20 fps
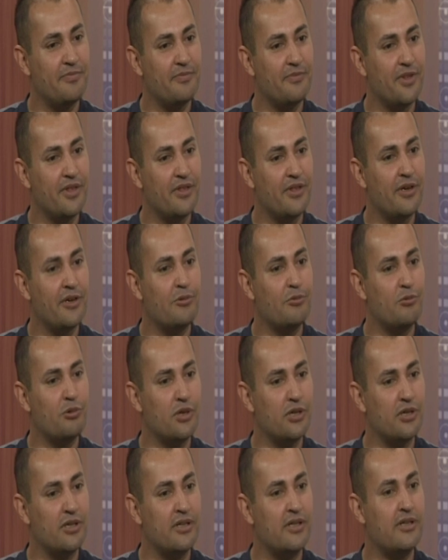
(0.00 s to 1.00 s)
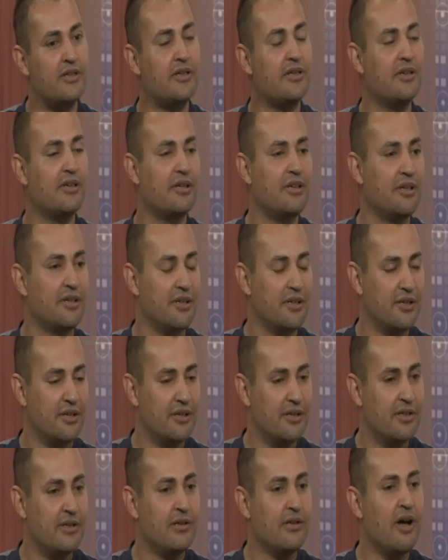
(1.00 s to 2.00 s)
there were
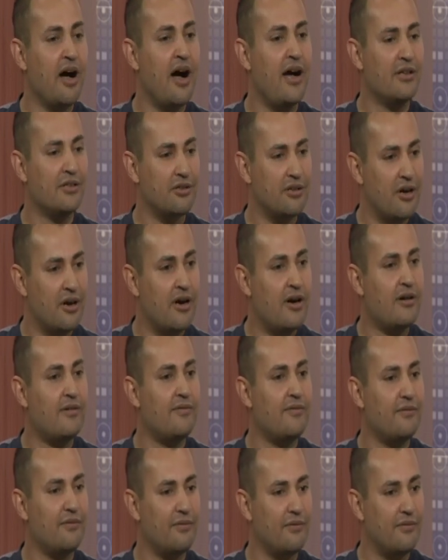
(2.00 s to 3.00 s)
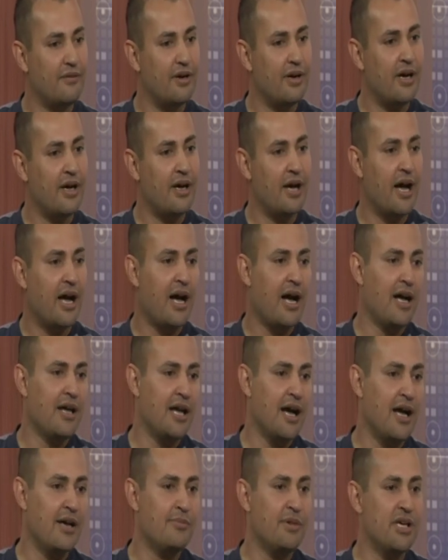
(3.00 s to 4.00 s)
a lot of,
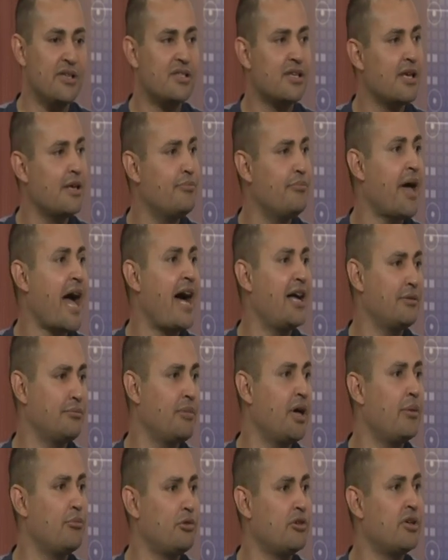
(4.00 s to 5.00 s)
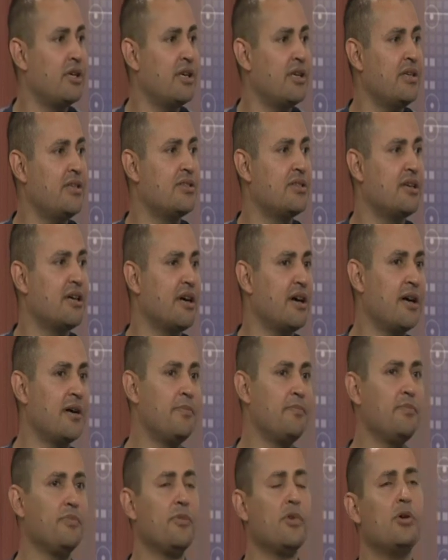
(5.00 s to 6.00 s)
I may say, bad memories.
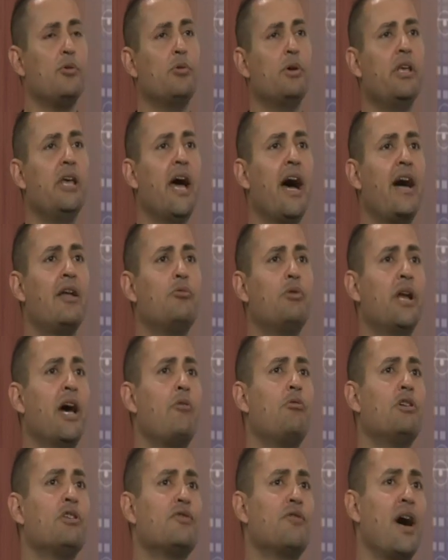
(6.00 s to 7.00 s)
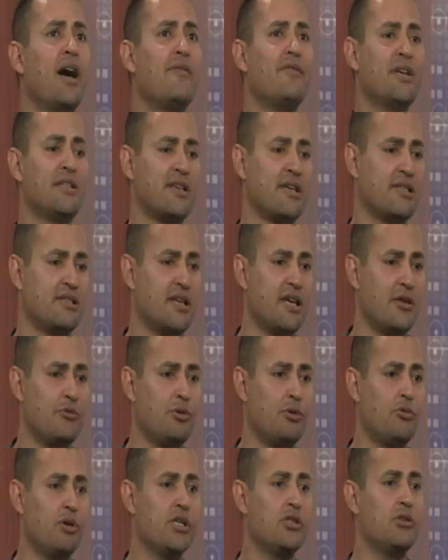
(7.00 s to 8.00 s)
We had, when I was 5, as I said,
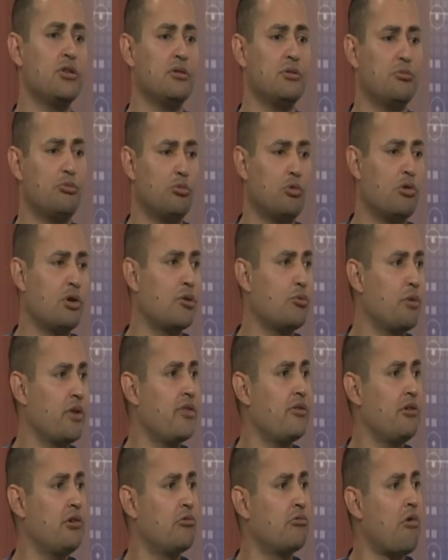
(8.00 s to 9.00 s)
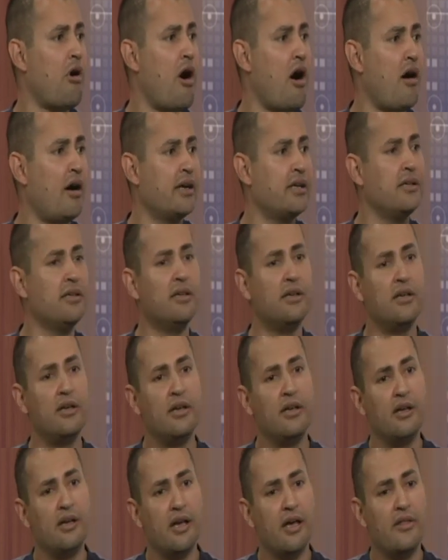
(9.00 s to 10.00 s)
we went to war with Iran.
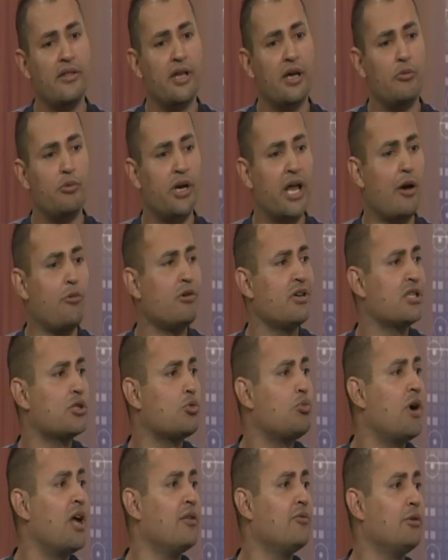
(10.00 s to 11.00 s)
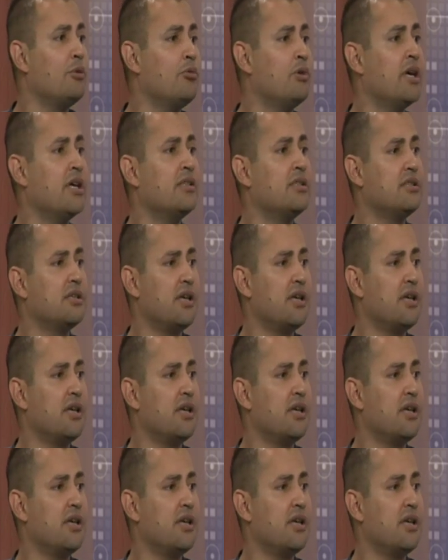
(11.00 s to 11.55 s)
And then when I was 12, we went